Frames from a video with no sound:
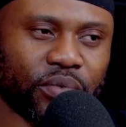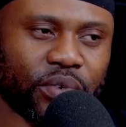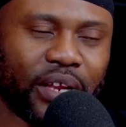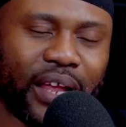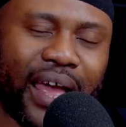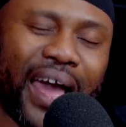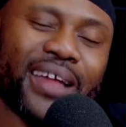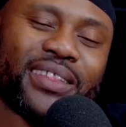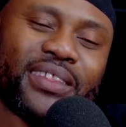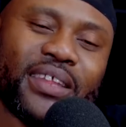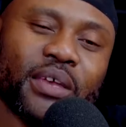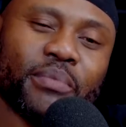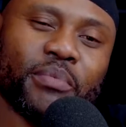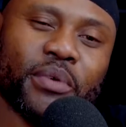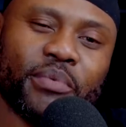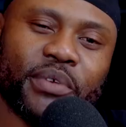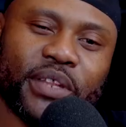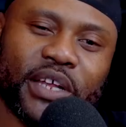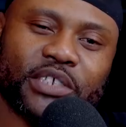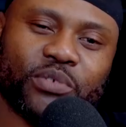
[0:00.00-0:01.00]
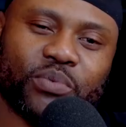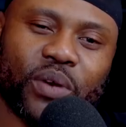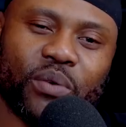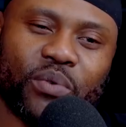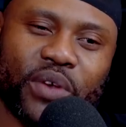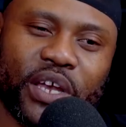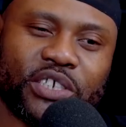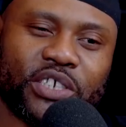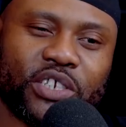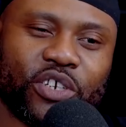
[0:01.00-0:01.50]
I think maybe that's why we
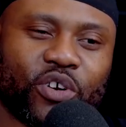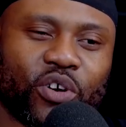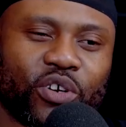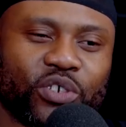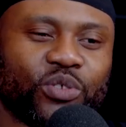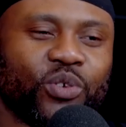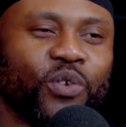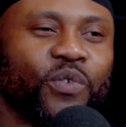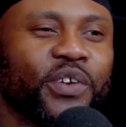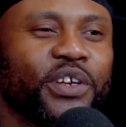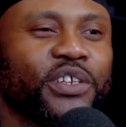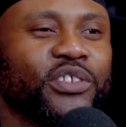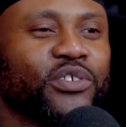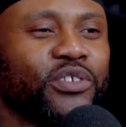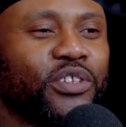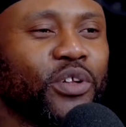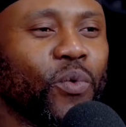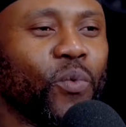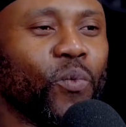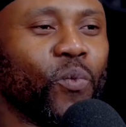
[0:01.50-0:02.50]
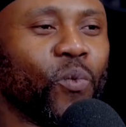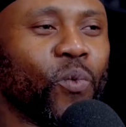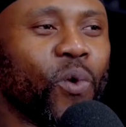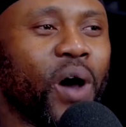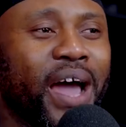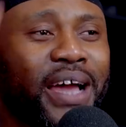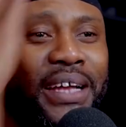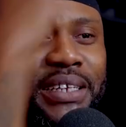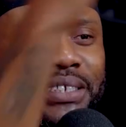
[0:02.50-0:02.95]
actually crossed over into the white